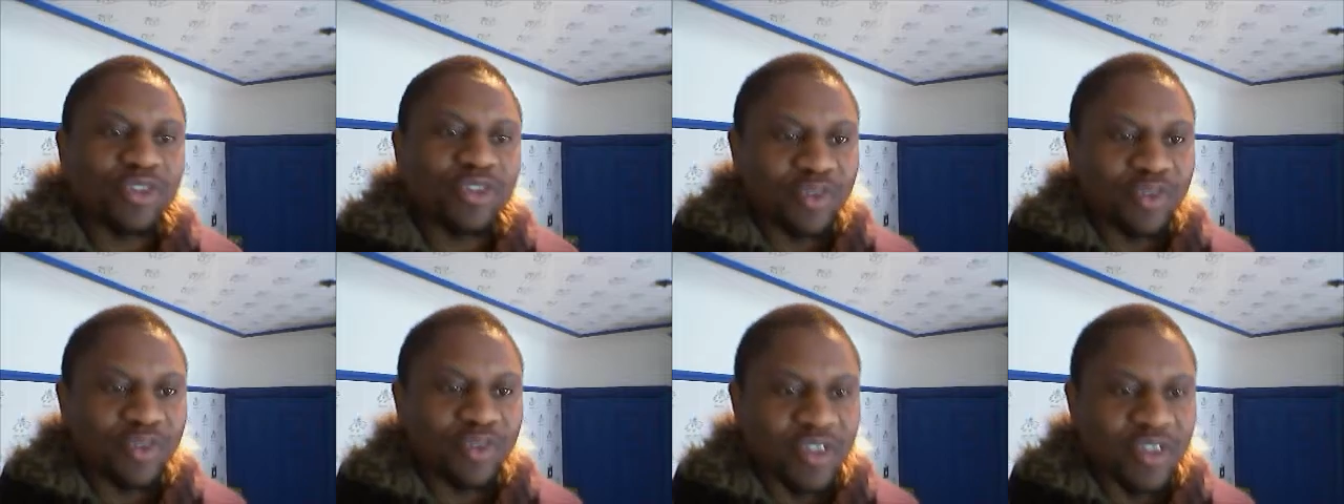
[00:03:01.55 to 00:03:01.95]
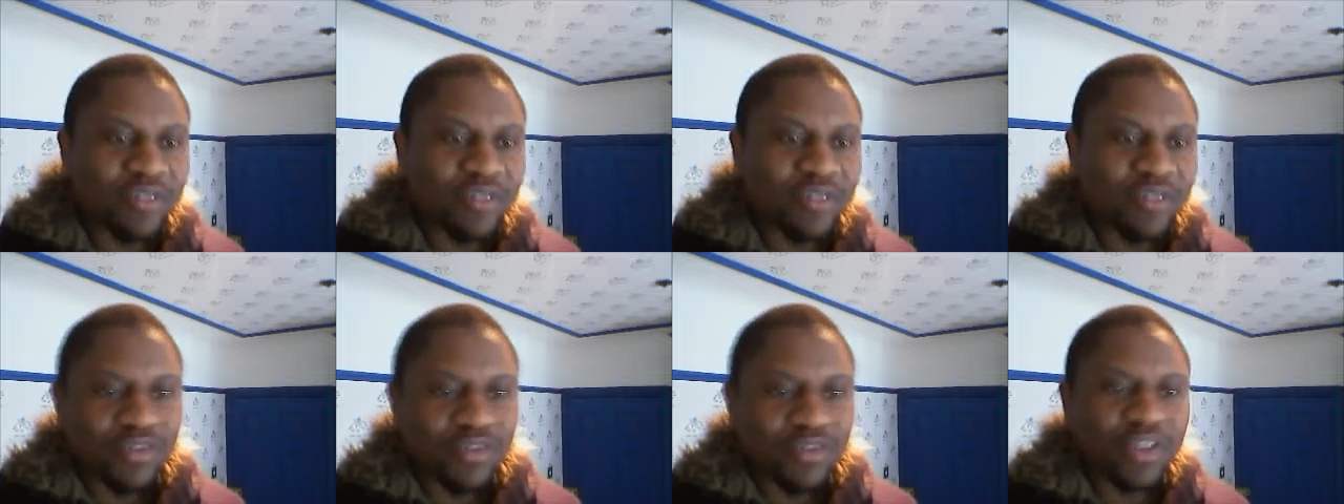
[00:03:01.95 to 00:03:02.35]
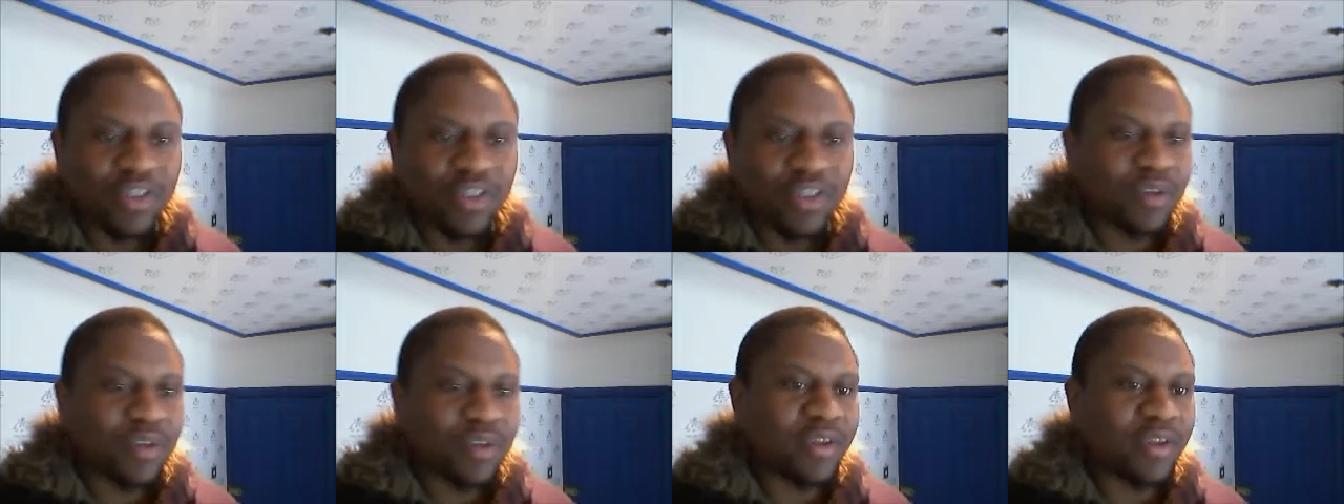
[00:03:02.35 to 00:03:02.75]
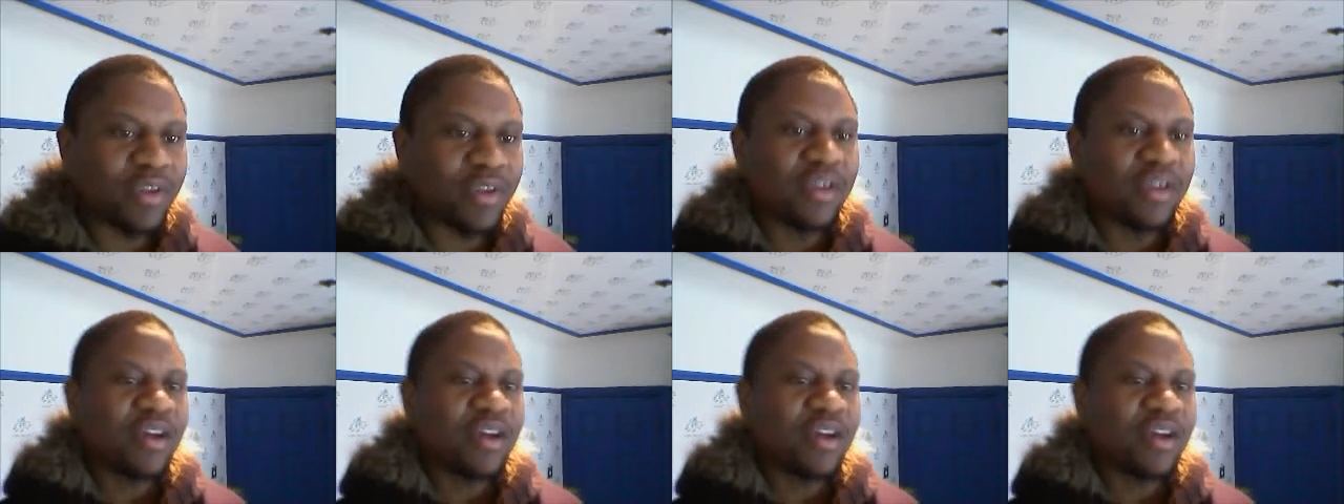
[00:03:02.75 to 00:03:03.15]
yourself straight away.
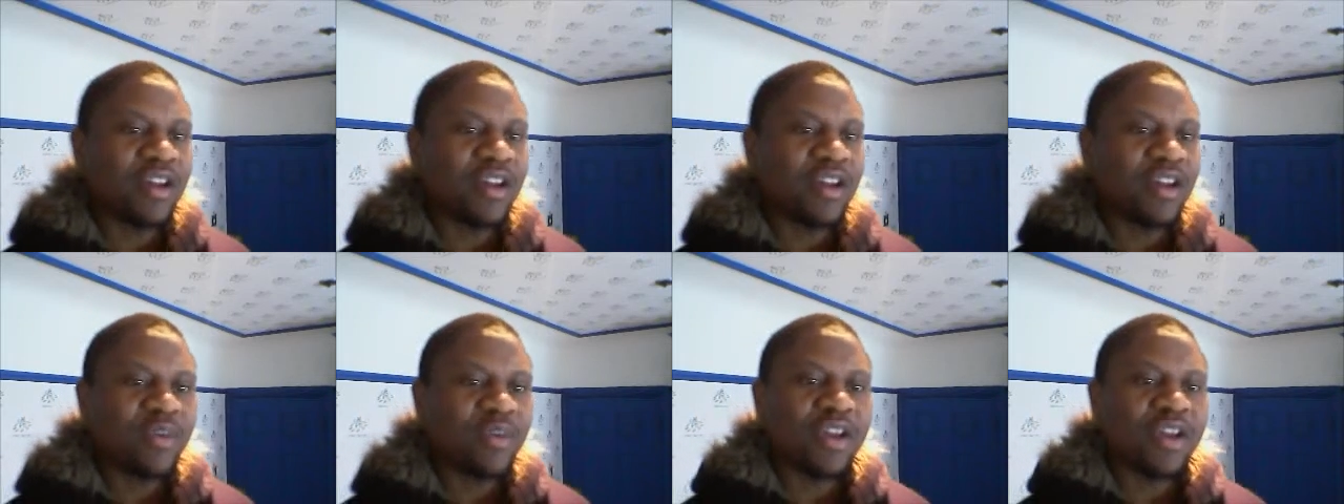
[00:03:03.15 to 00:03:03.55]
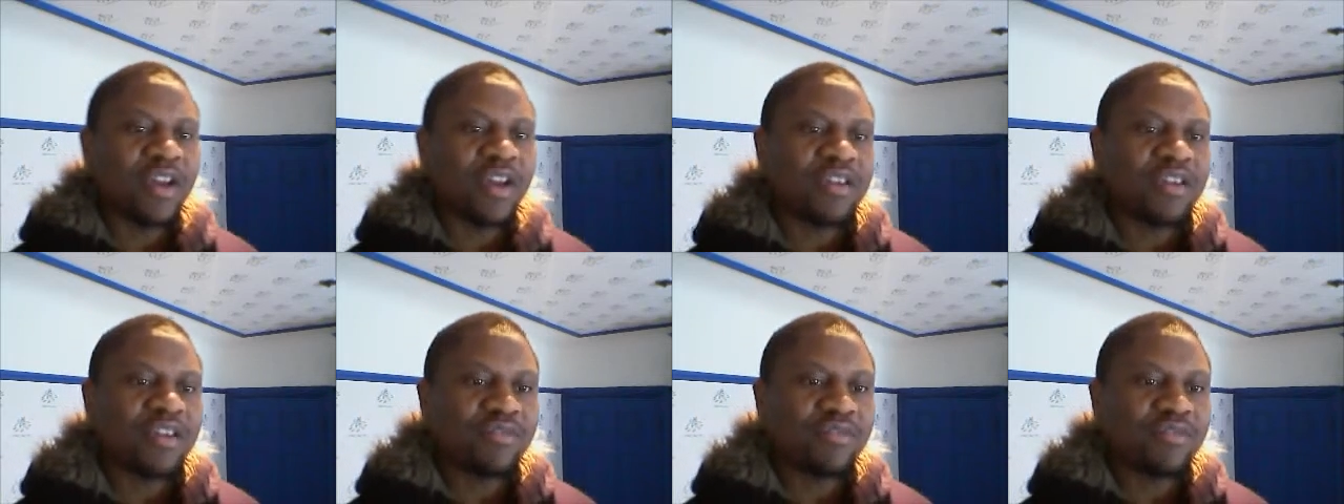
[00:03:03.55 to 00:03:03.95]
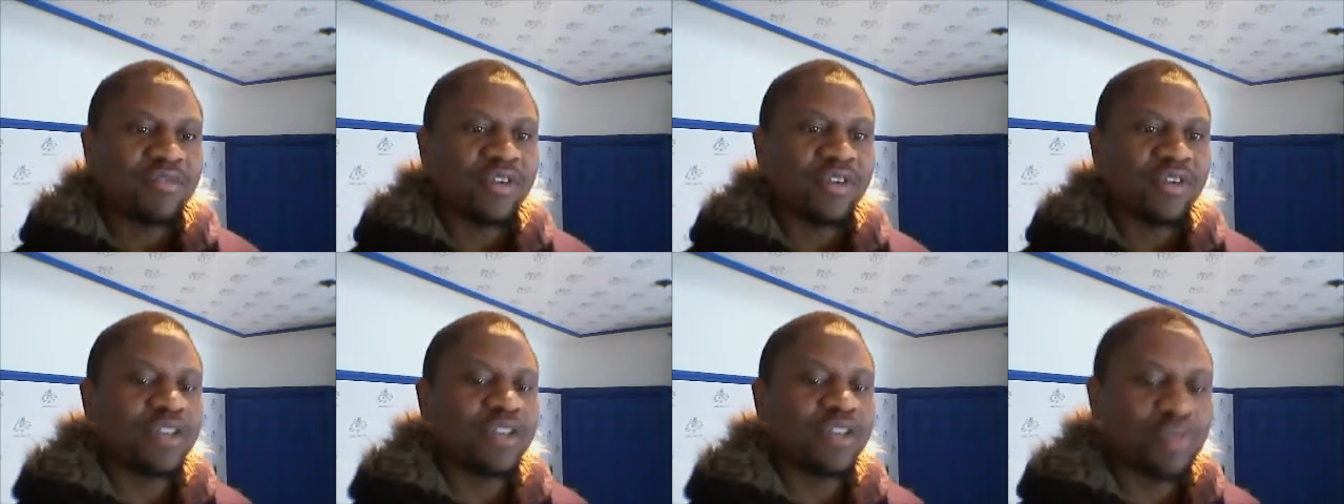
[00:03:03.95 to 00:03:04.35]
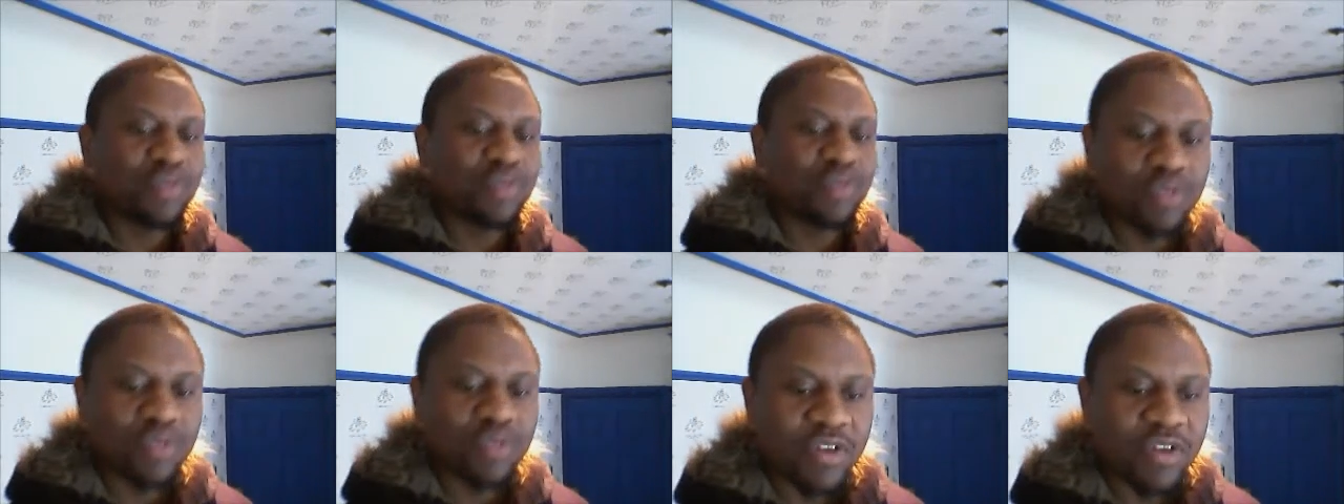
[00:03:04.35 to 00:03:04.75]
And I'm gonna give you a tool,
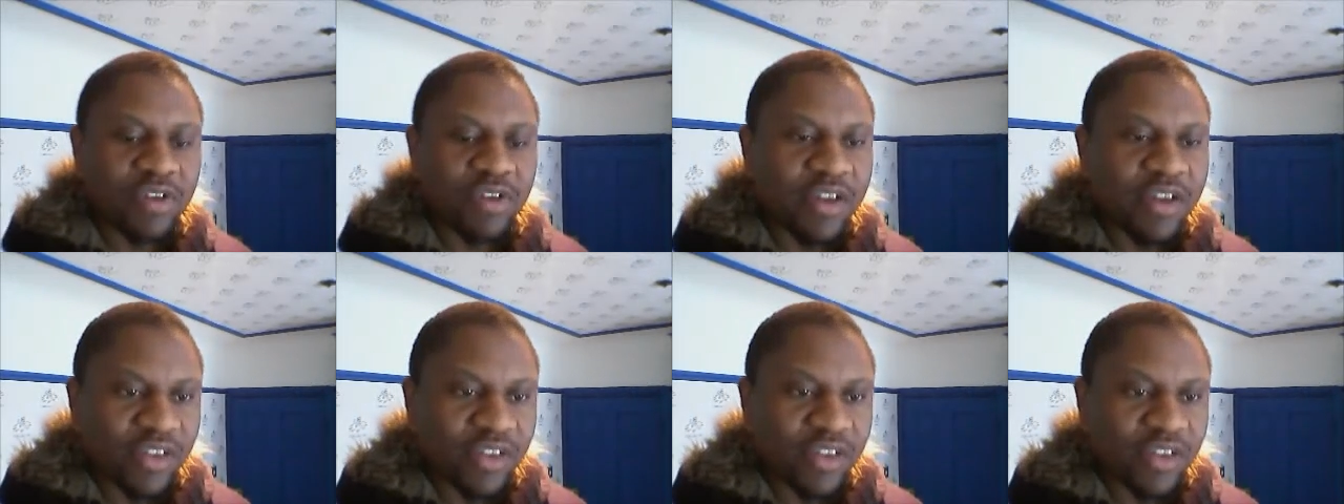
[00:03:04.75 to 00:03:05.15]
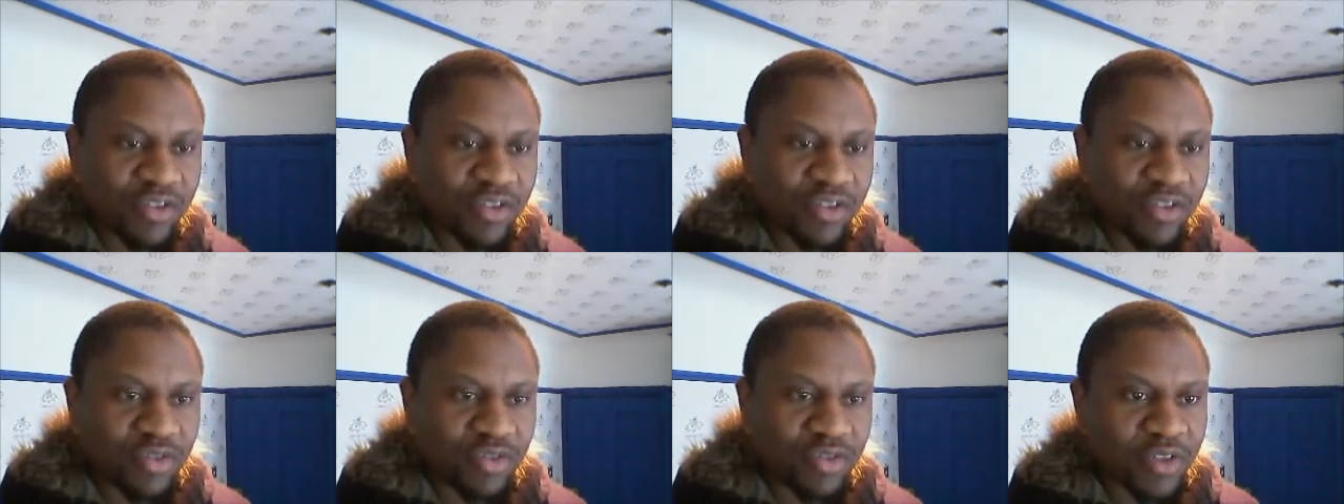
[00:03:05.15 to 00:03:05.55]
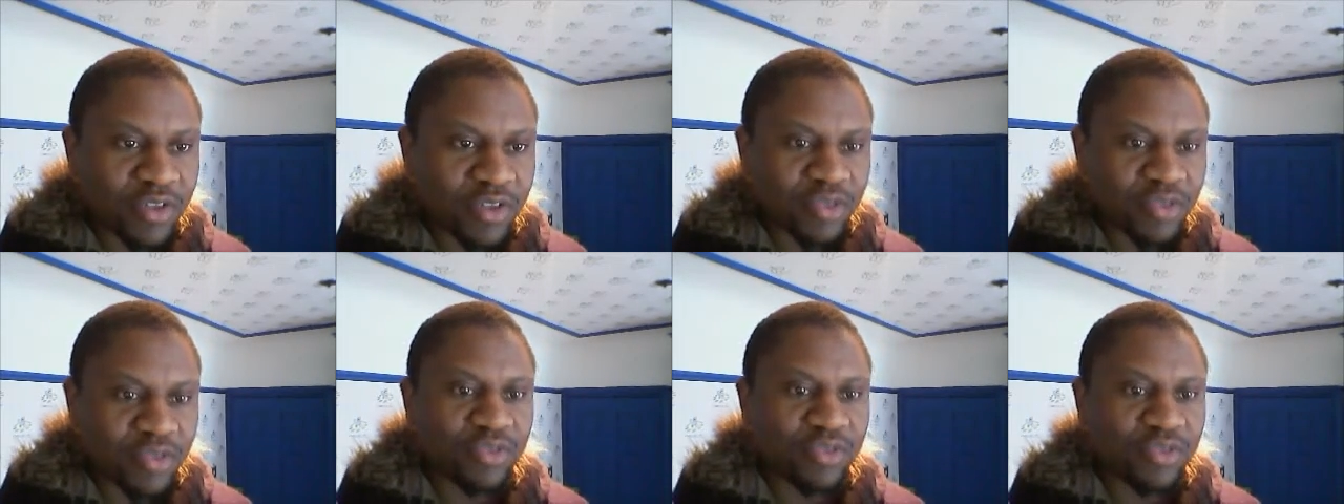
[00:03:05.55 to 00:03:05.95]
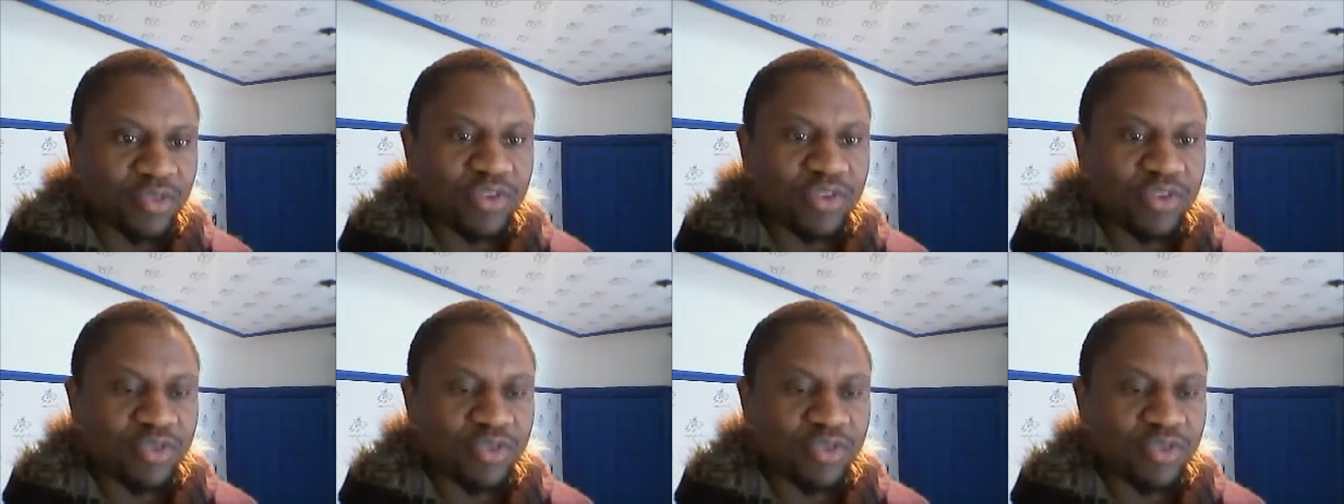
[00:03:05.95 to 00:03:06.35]
or direct you to a tool which
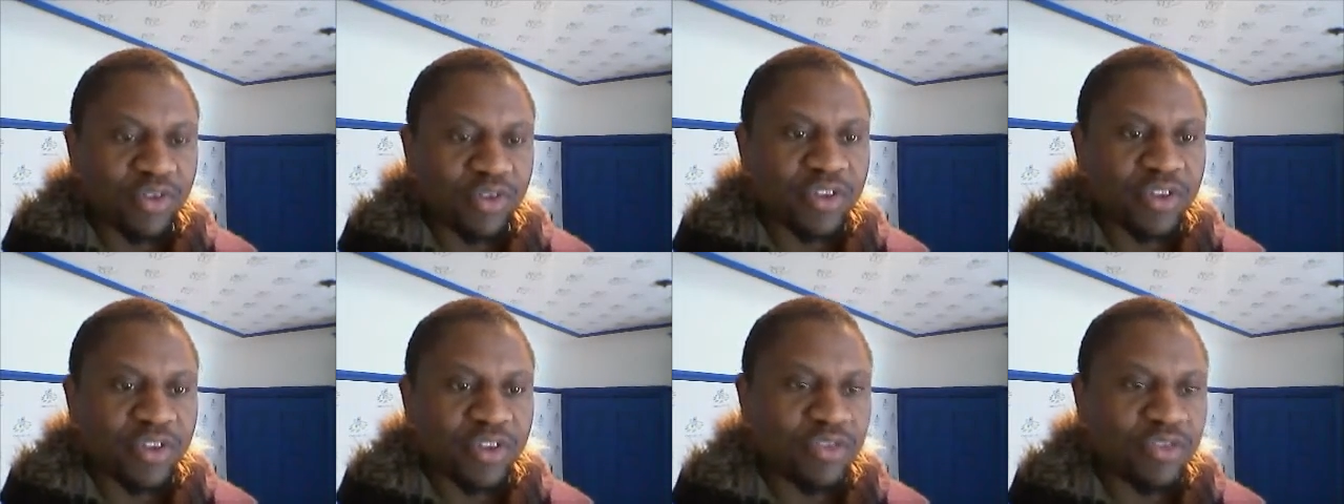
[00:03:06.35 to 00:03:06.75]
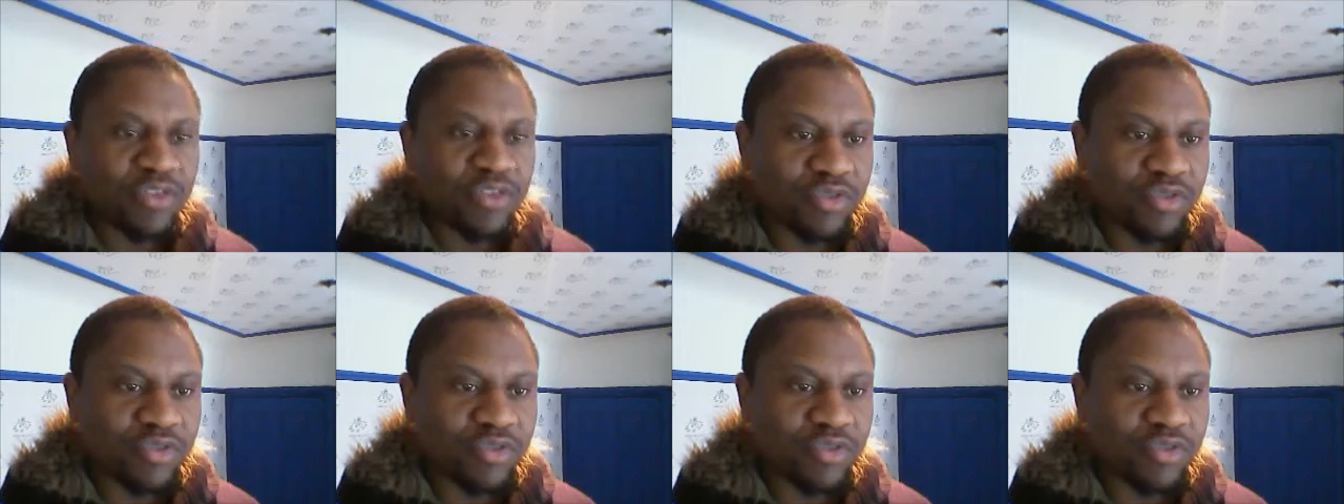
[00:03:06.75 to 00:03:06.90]
you're going to use,